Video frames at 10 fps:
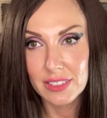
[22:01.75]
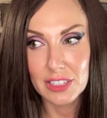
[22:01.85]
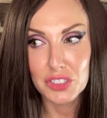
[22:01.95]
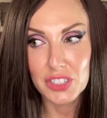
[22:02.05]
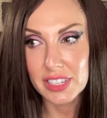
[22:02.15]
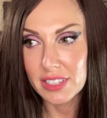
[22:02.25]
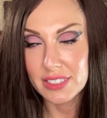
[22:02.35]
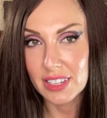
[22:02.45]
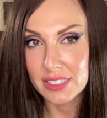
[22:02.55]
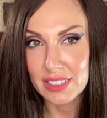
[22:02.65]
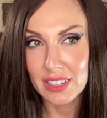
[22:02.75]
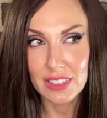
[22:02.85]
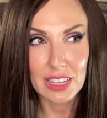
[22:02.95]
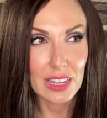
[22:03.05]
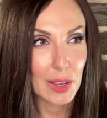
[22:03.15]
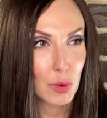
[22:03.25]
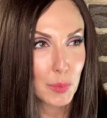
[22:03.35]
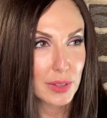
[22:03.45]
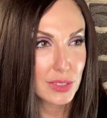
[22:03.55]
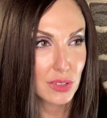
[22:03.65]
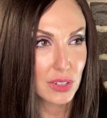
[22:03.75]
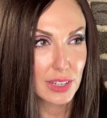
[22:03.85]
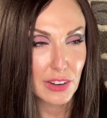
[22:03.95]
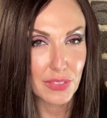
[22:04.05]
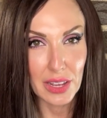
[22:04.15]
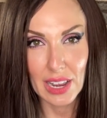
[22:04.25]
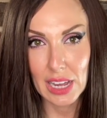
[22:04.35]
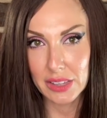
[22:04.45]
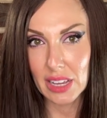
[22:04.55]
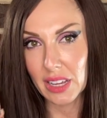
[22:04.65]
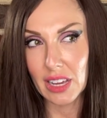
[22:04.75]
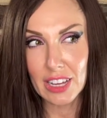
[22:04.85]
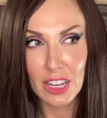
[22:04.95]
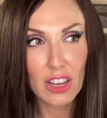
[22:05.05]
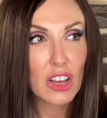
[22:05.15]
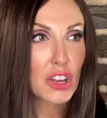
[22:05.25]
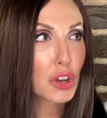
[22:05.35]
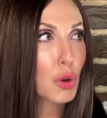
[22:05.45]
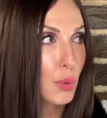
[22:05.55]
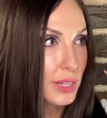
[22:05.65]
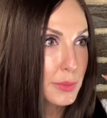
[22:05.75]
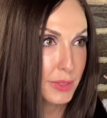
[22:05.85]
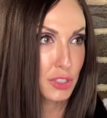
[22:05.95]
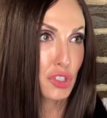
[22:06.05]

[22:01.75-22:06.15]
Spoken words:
this genius idea, like it would be so good if that had like a Christmas